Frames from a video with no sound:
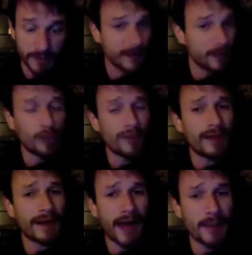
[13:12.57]
It will
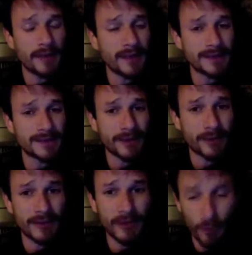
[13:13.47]
not happen
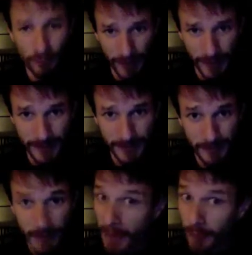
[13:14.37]
necessarily overnight.
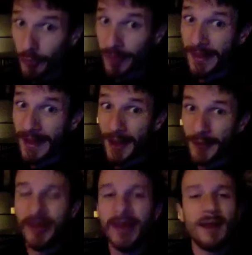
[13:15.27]
I'm not ruling that
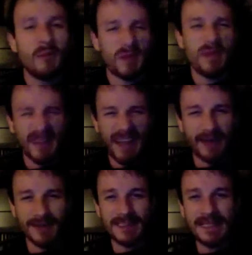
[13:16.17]
out, but I'm not
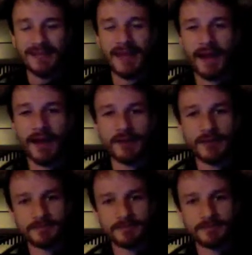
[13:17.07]
guaranteeing that either.